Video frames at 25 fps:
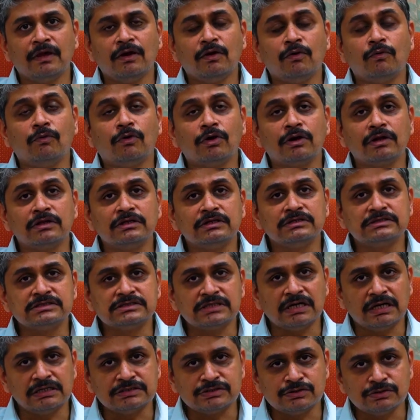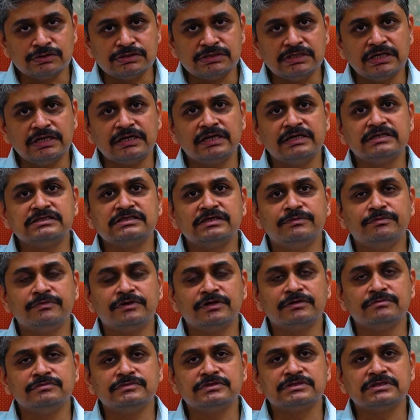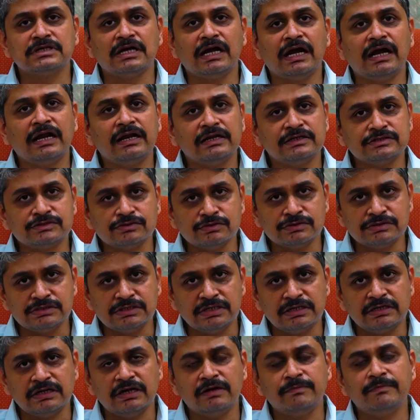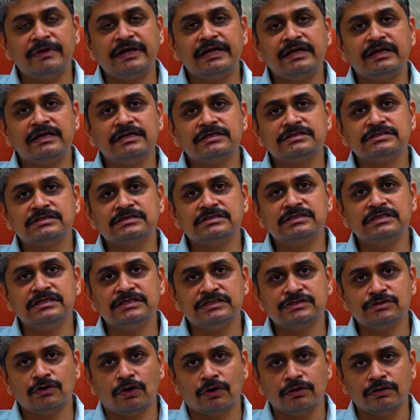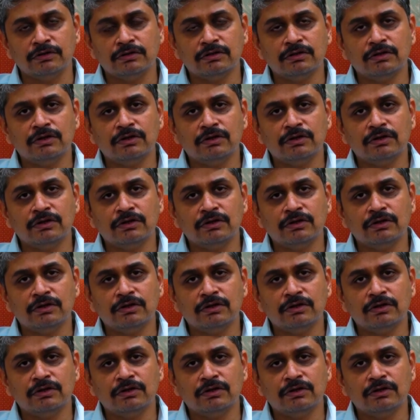what are the associated symptoms and associated medication he's on.